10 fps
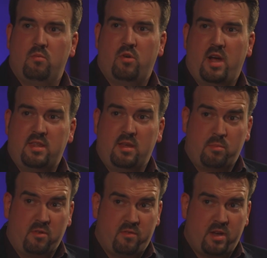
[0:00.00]
writing
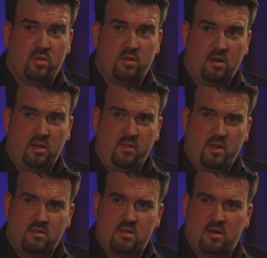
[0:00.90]
professionally,
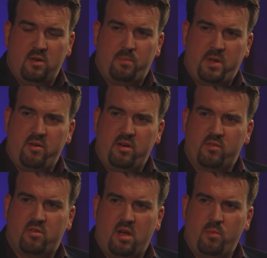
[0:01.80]
there's this period
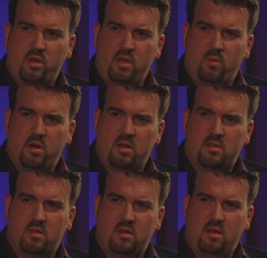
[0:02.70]
of time where you
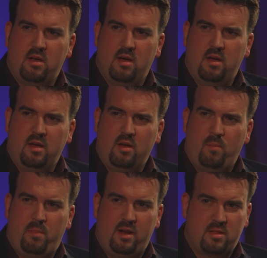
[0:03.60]
worked
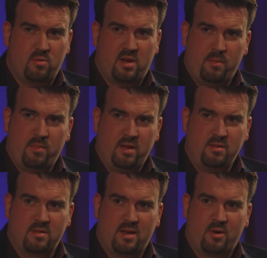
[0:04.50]
on political
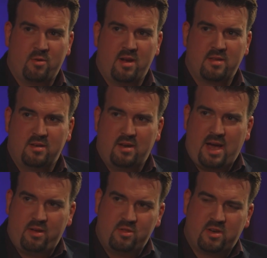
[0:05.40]
campaigns, is that correct? And
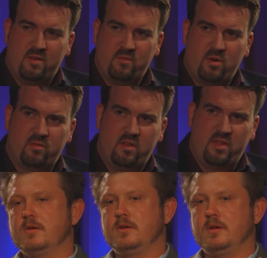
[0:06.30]
how did you get involved in
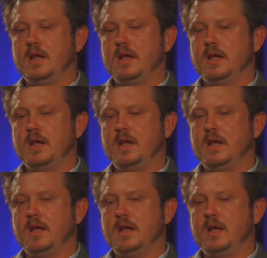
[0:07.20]
that?